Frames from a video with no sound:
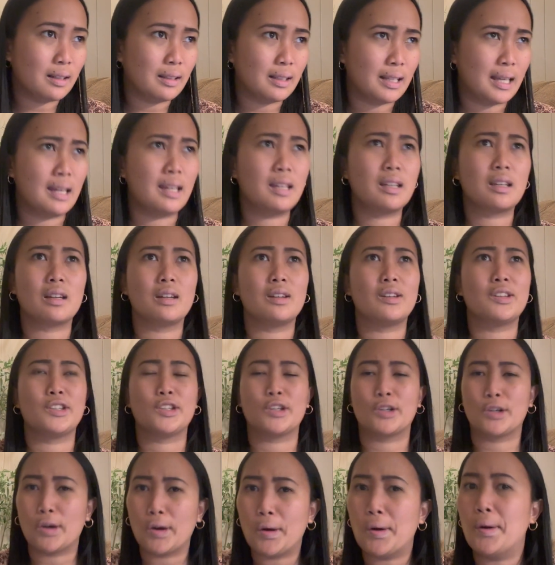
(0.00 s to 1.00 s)
like
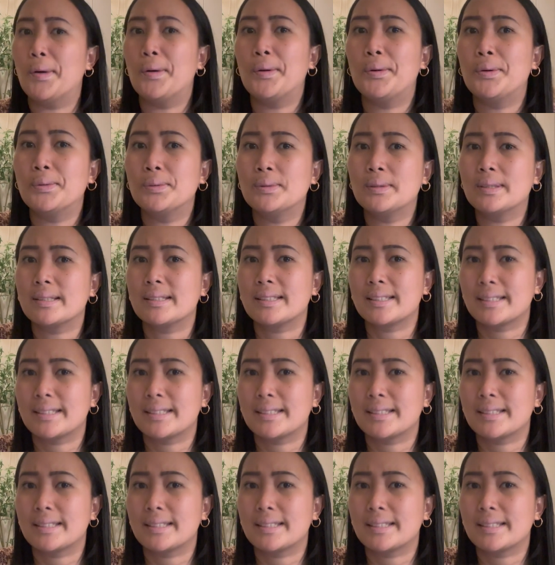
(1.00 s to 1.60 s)
your own